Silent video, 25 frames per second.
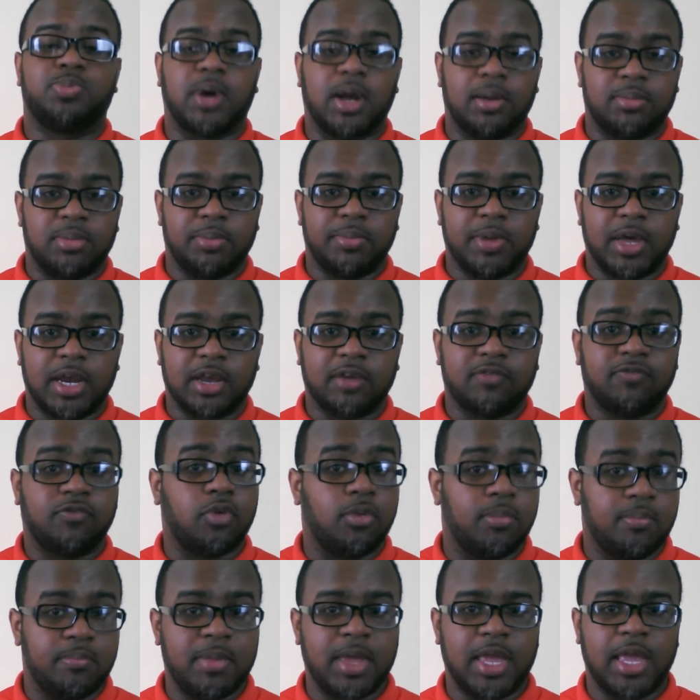problematic
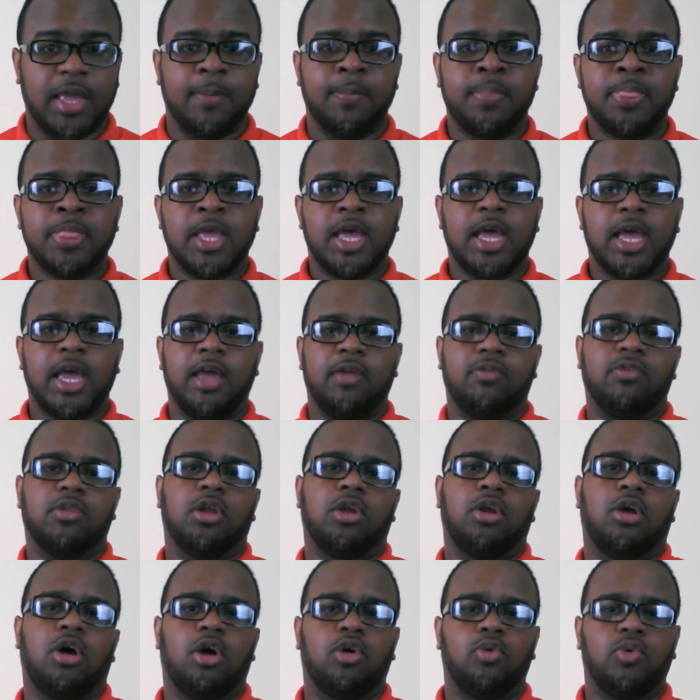for me in the
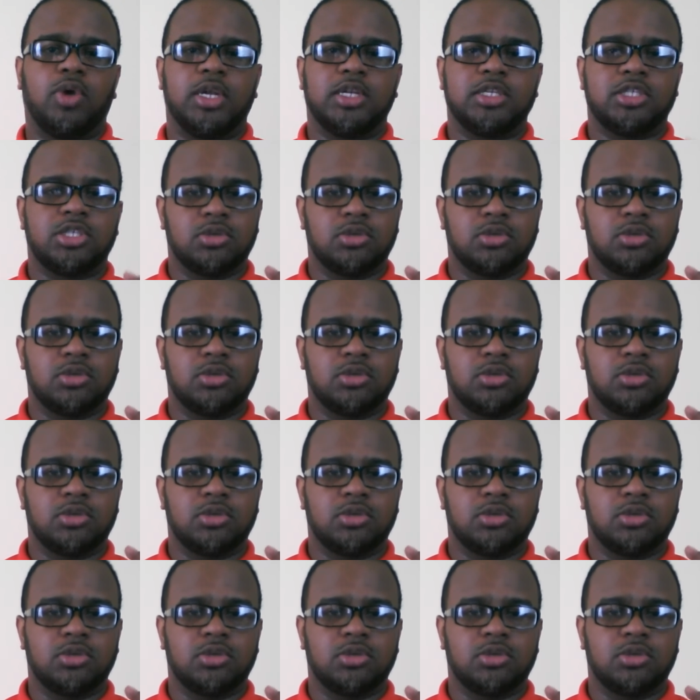long run.